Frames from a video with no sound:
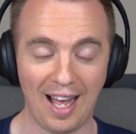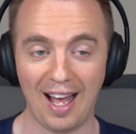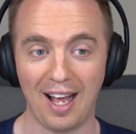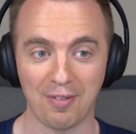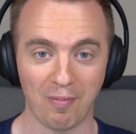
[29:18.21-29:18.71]

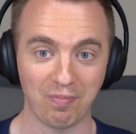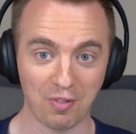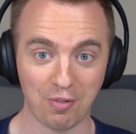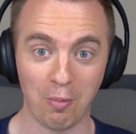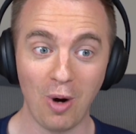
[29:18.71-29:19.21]
and
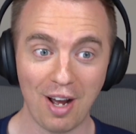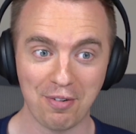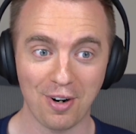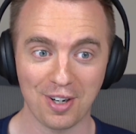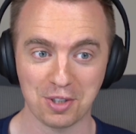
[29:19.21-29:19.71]
from what I've
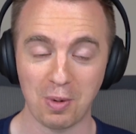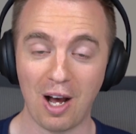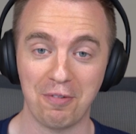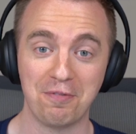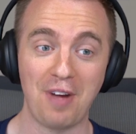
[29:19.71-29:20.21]
heard as
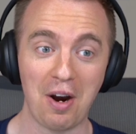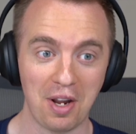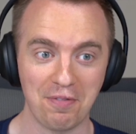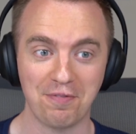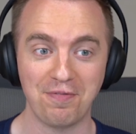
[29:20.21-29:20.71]
well,
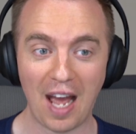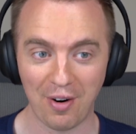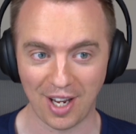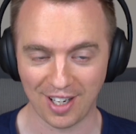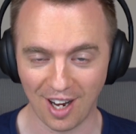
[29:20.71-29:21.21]

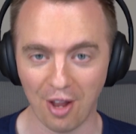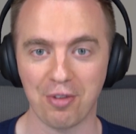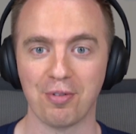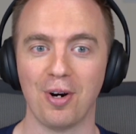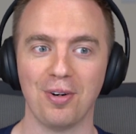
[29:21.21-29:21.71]
very
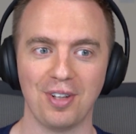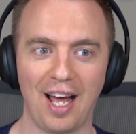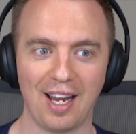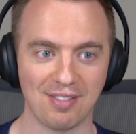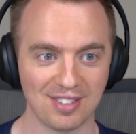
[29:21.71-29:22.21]
cutthroat.
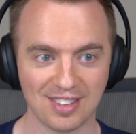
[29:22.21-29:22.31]
Like